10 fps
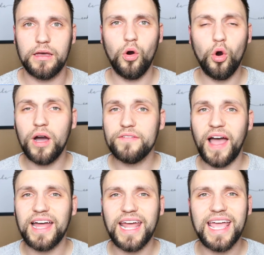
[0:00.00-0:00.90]
or have
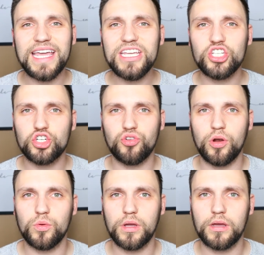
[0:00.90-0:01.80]
had a heat
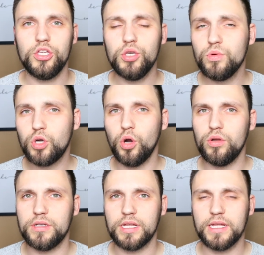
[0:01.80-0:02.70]
stroke, you
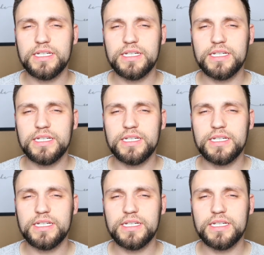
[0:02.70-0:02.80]
could